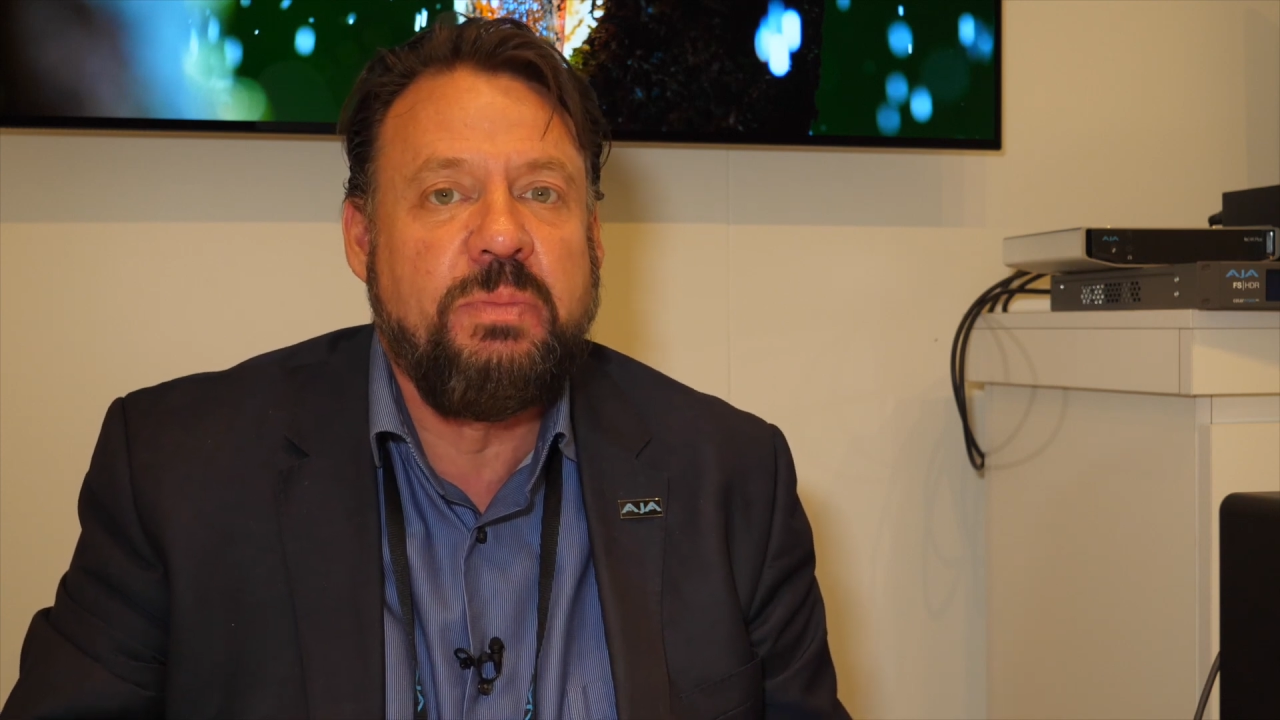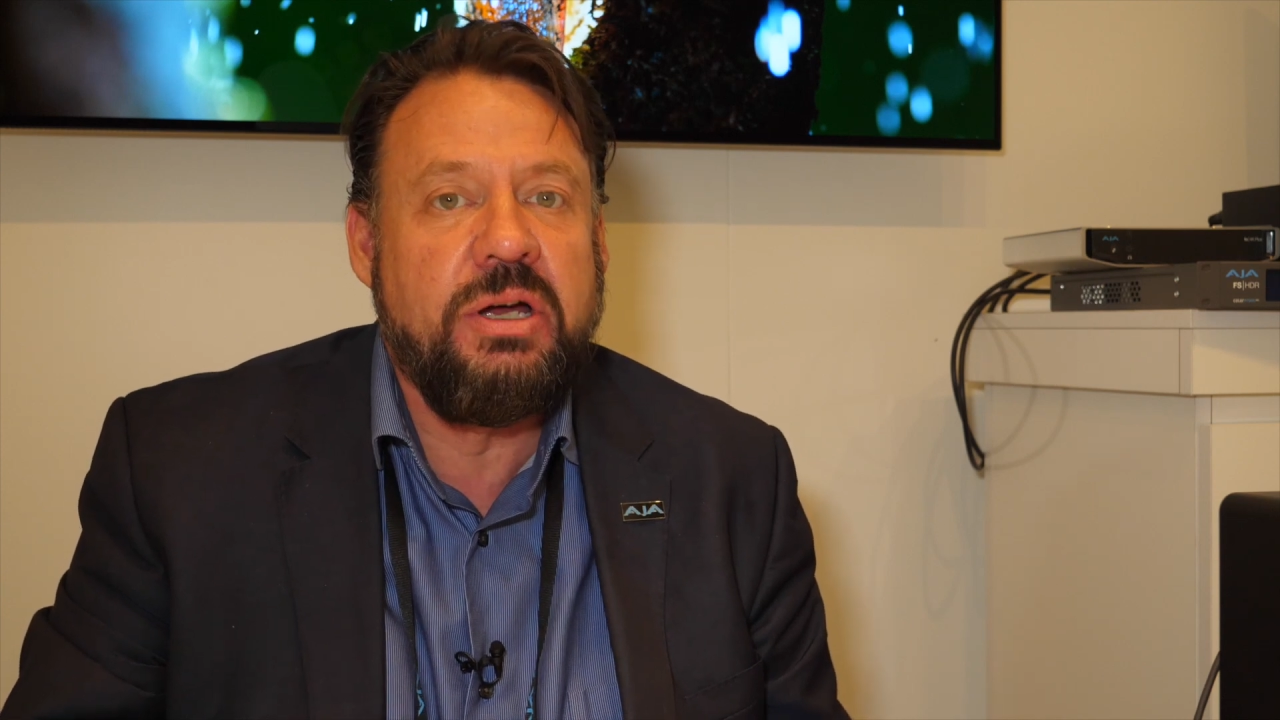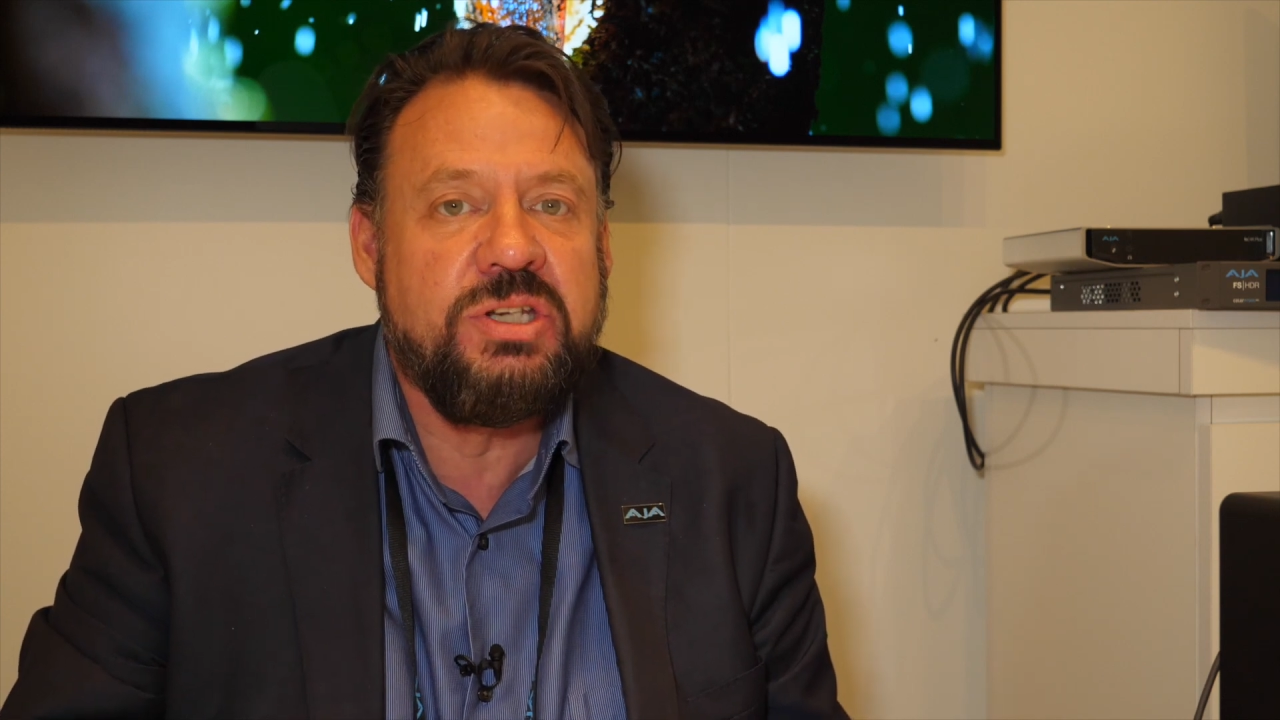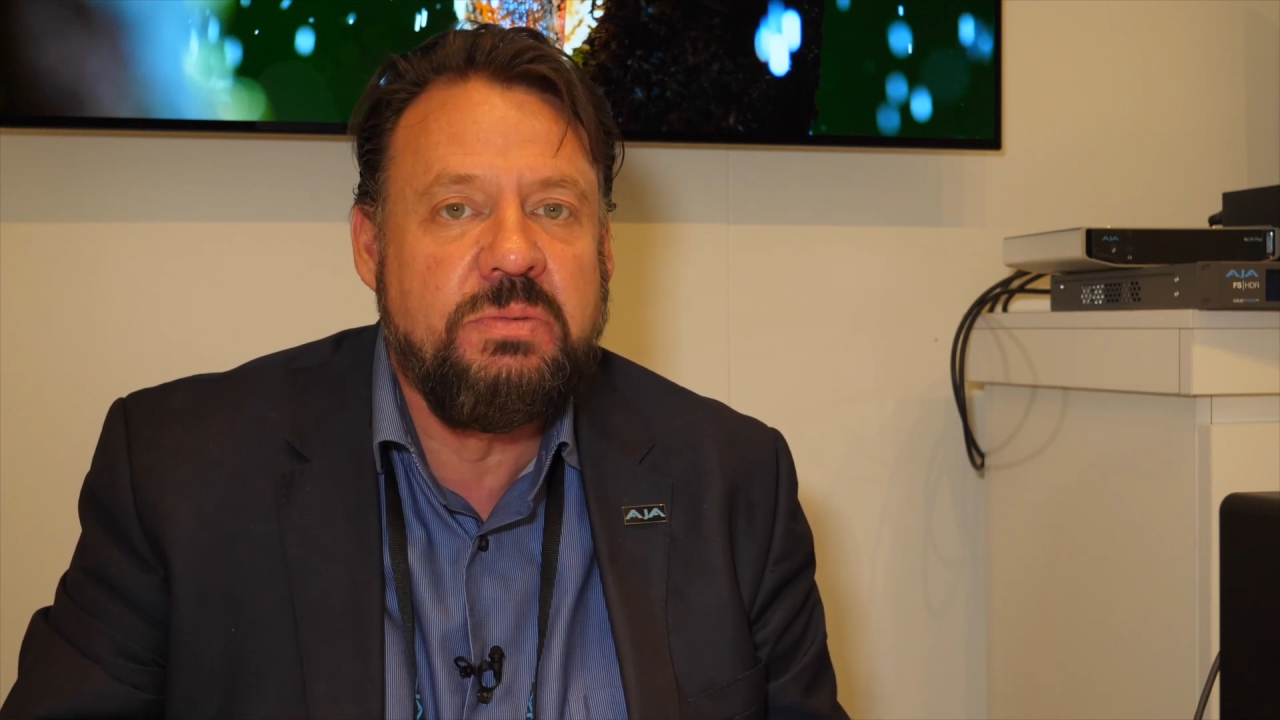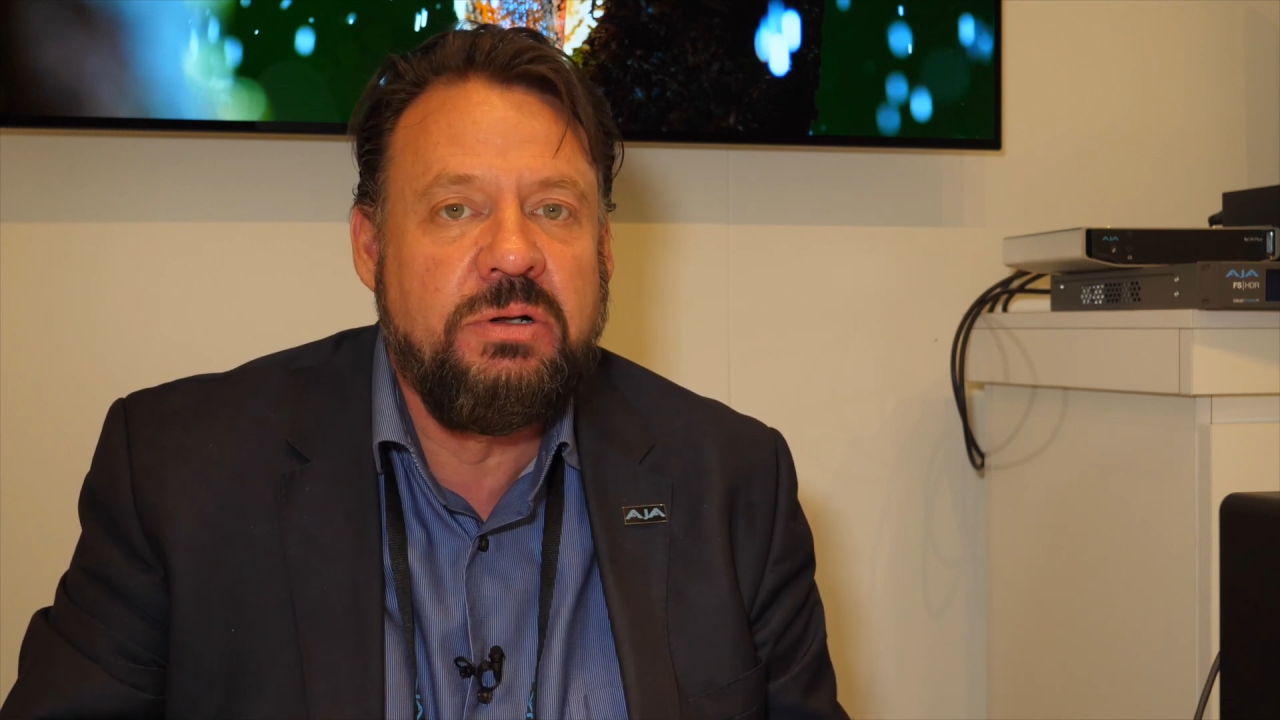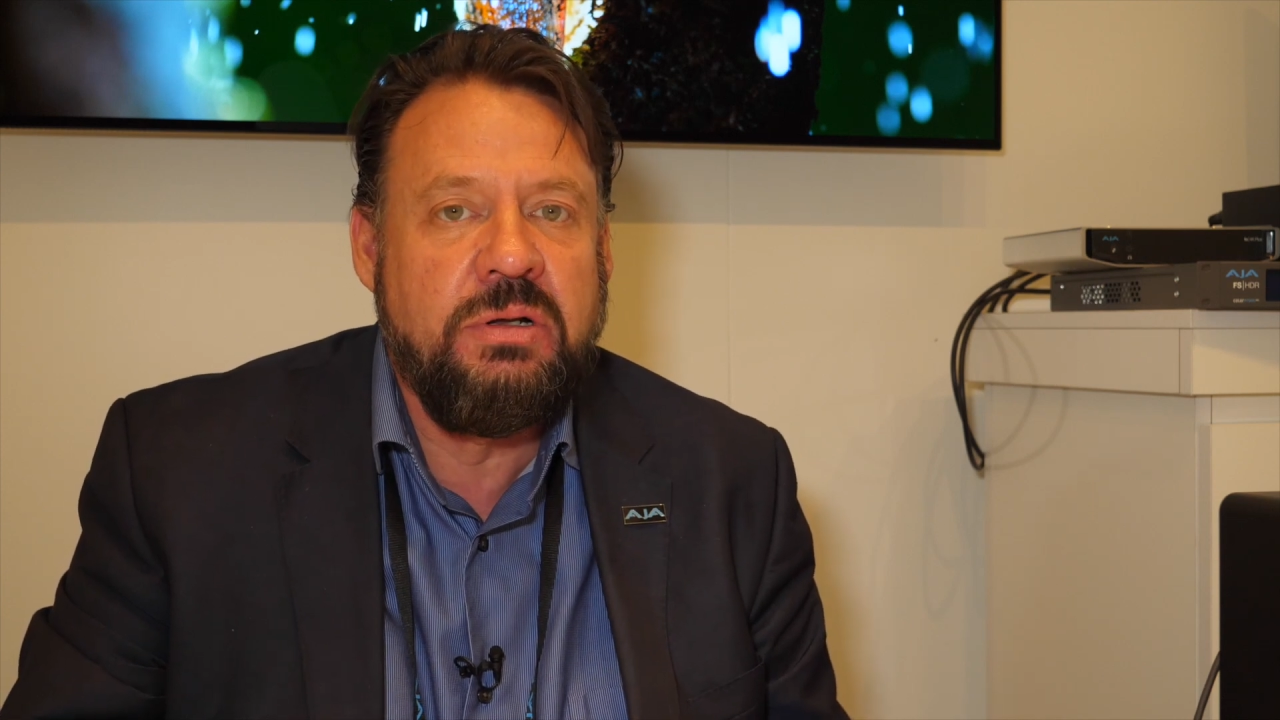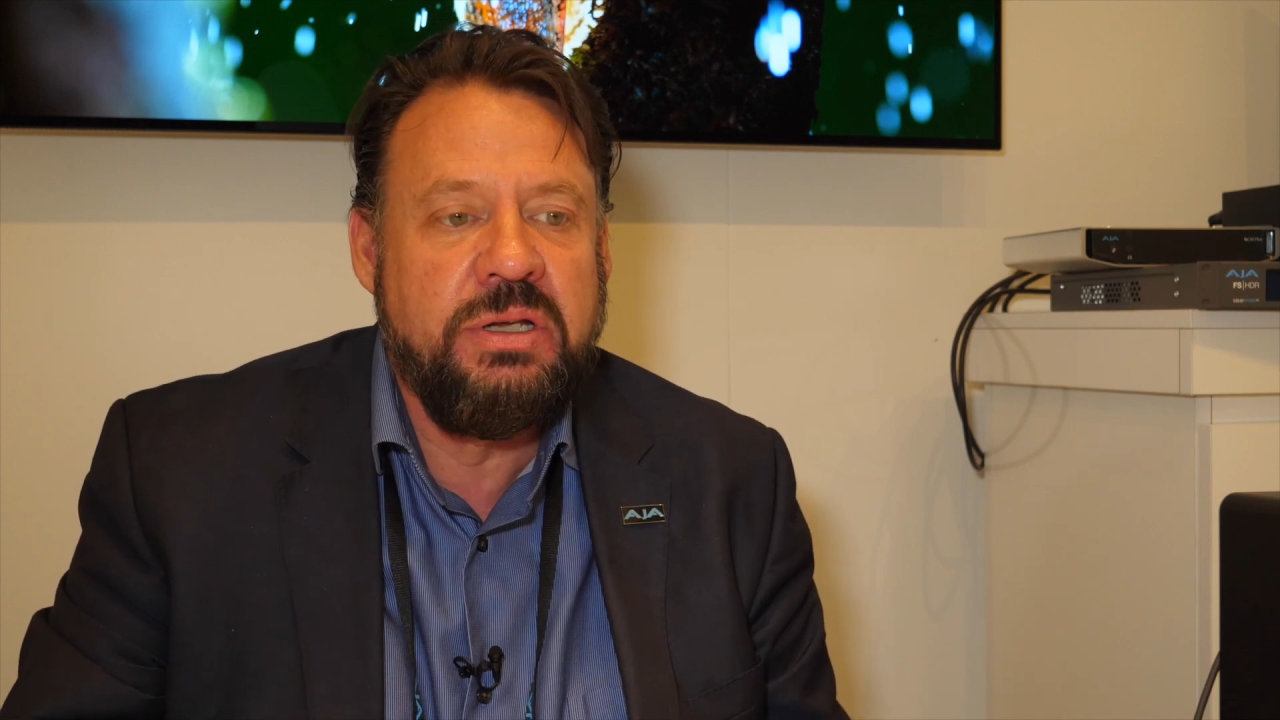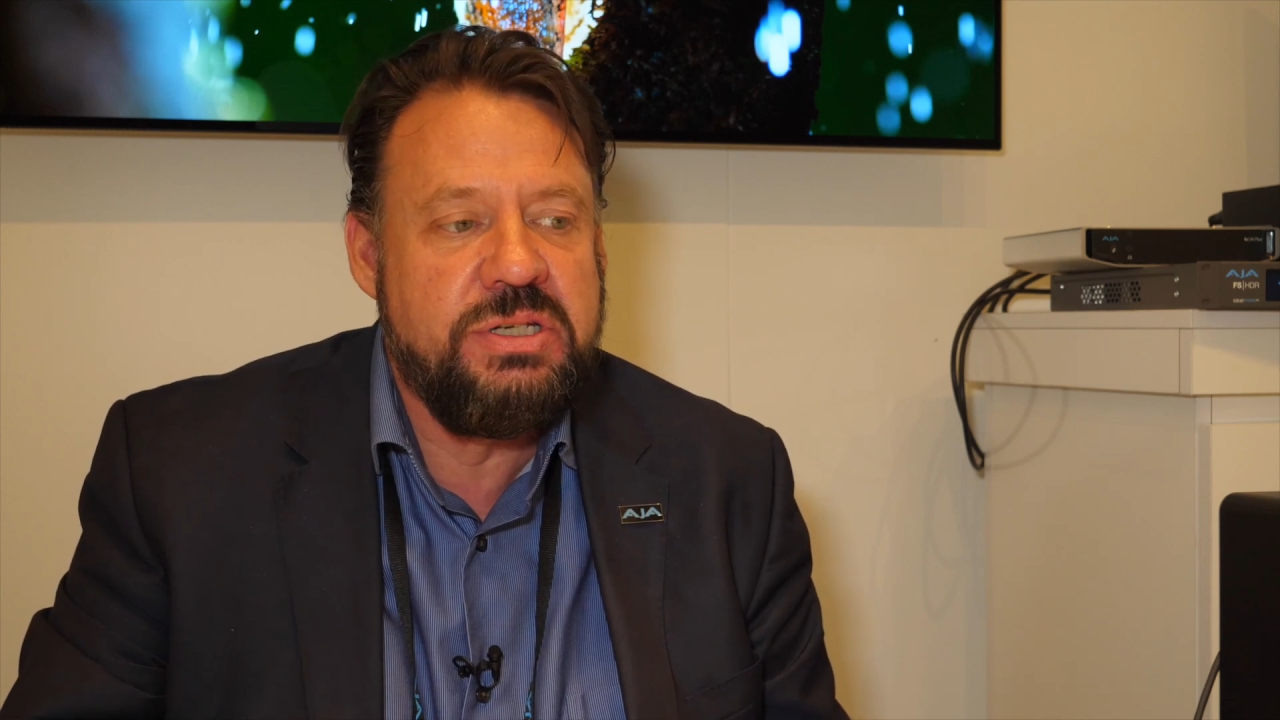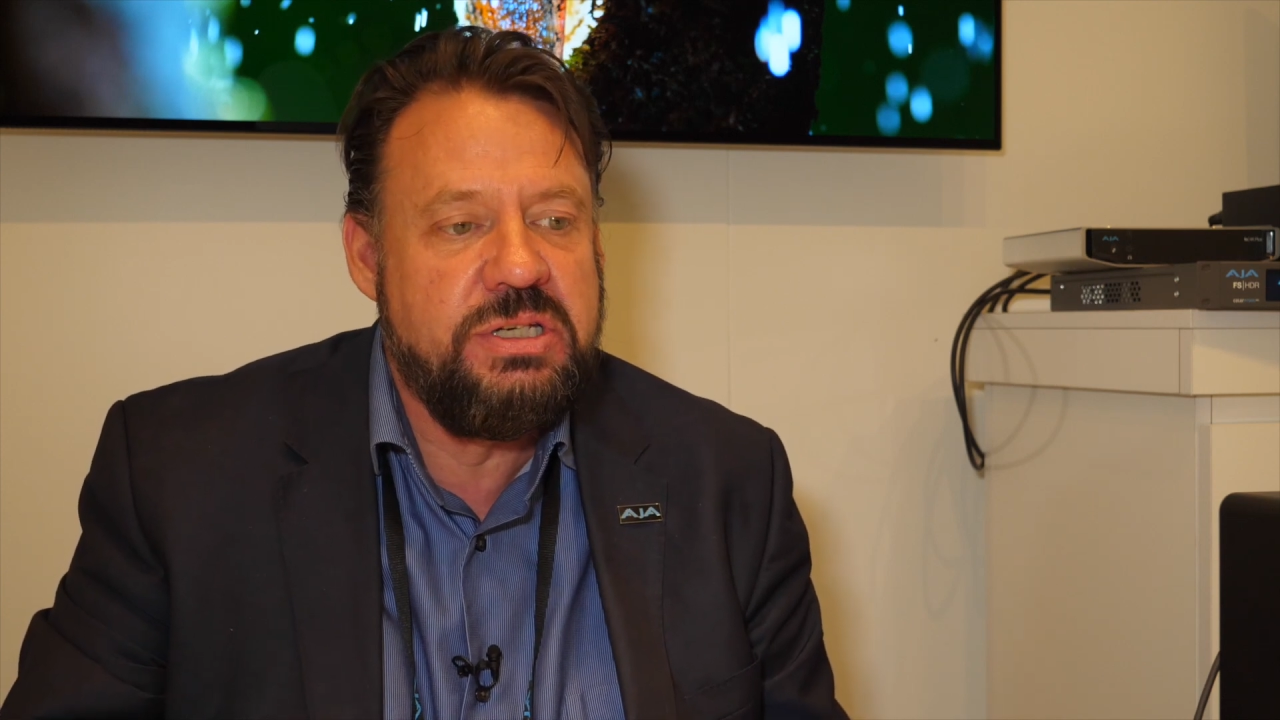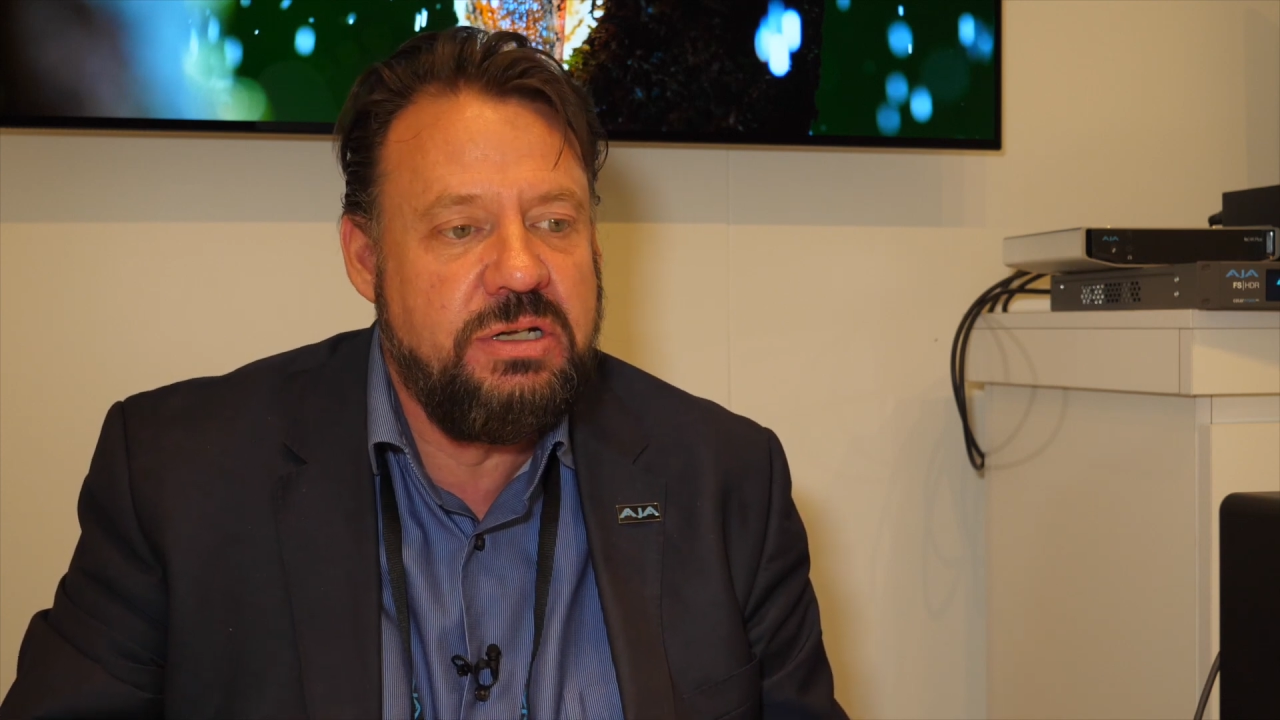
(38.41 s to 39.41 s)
possible and to